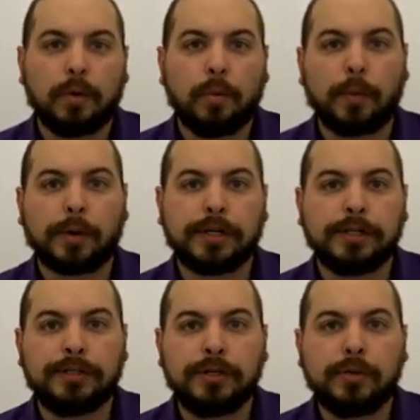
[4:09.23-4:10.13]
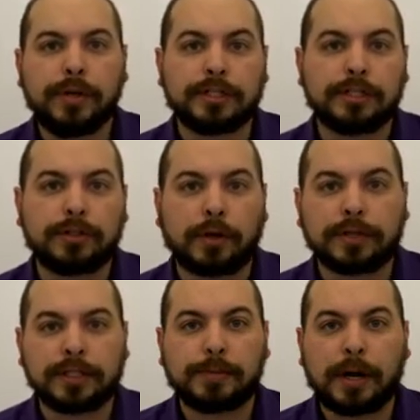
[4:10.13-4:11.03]
What we're going to do is start
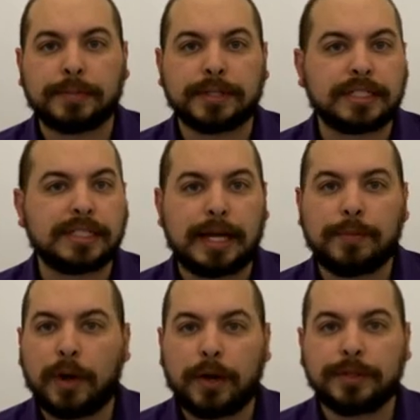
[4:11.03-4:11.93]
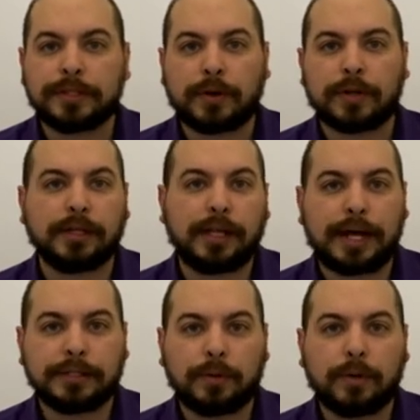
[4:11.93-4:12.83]
this problem the same way we started the
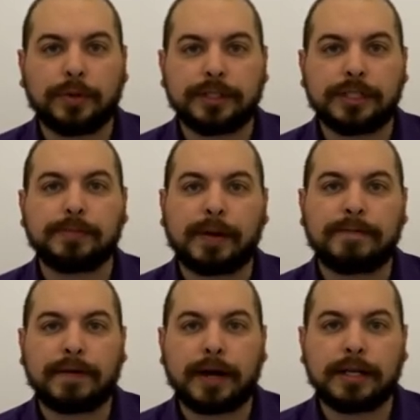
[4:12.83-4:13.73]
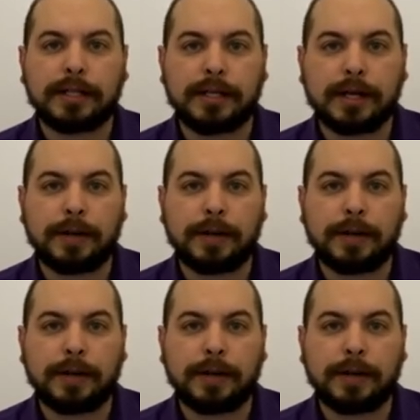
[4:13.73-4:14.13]
last one, which is by finding the